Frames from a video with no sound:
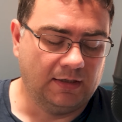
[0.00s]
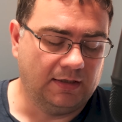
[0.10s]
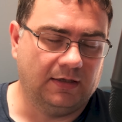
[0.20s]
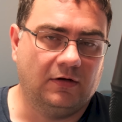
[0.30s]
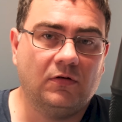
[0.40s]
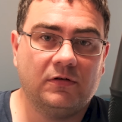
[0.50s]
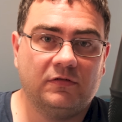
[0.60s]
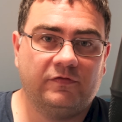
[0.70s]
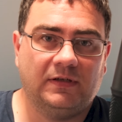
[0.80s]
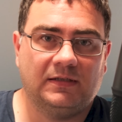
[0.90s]
Uh,
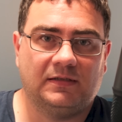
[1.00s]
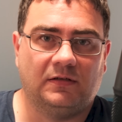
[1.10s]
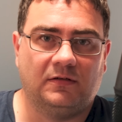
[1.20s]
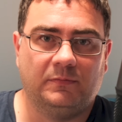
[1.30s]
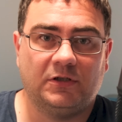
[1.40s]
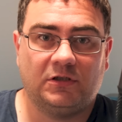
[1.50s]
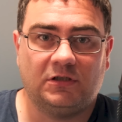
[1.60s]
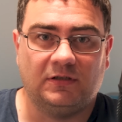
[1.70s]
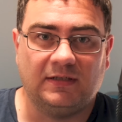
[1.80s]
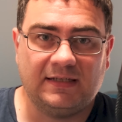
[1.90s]
audio files are
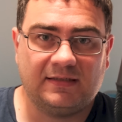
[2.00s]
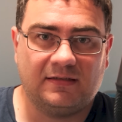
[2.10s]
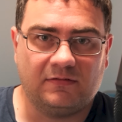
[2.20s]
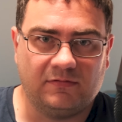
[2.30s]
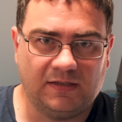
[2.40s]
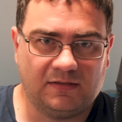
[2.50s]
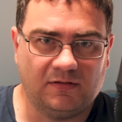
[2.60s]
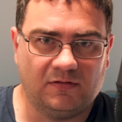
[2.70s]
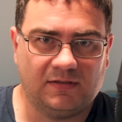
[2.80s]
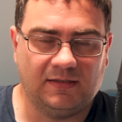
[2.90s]
much less
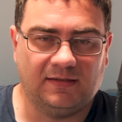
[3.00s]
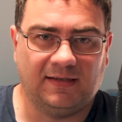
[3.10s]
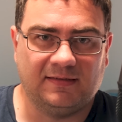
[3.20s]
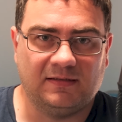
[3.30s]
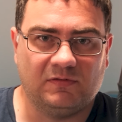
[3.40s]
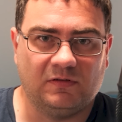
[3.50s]
resource intensive,